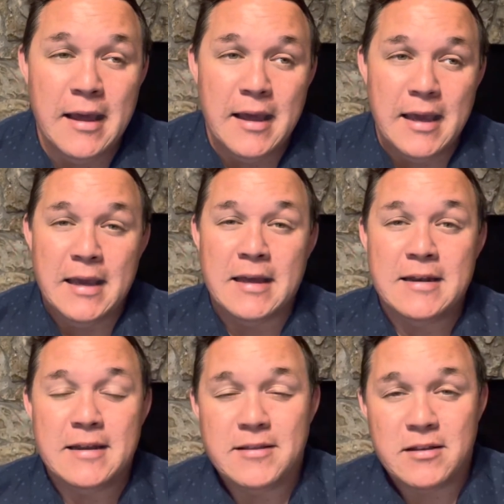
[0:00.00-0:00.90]

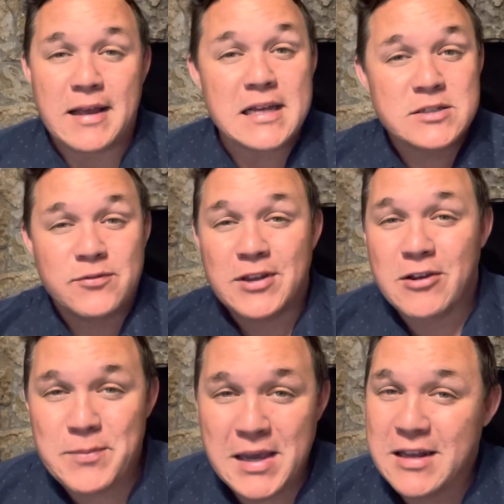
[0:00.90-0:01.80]
And the last video
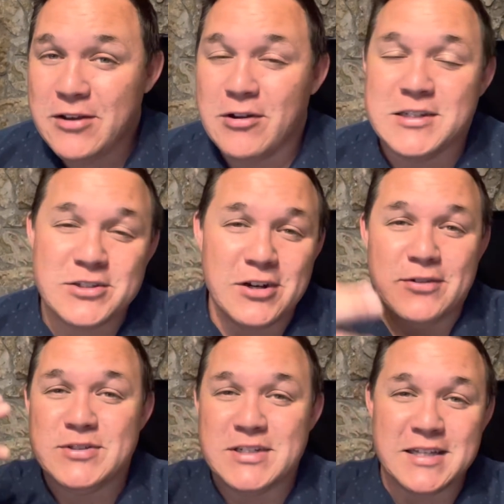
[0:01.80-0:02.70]
I made, you know, I start
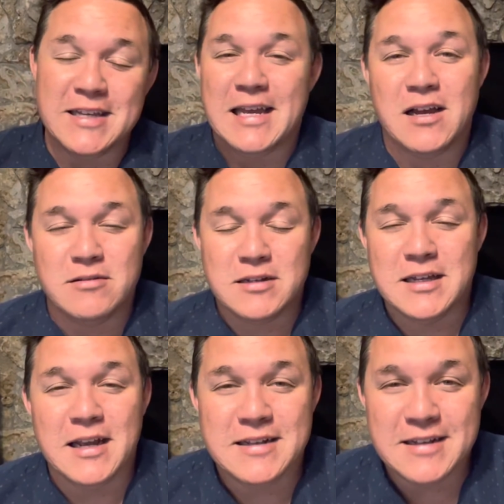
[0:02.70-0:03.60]
off silly, count,
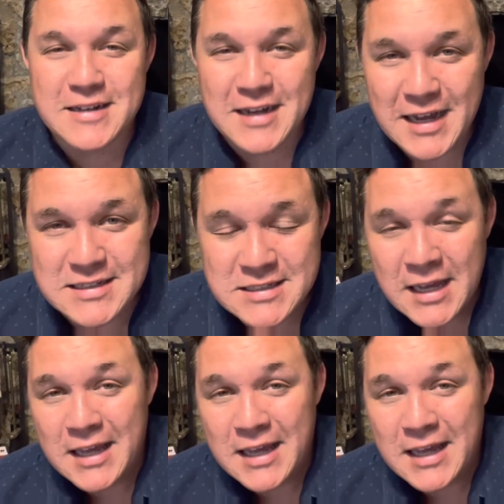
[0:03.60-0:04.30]
connecting the dots.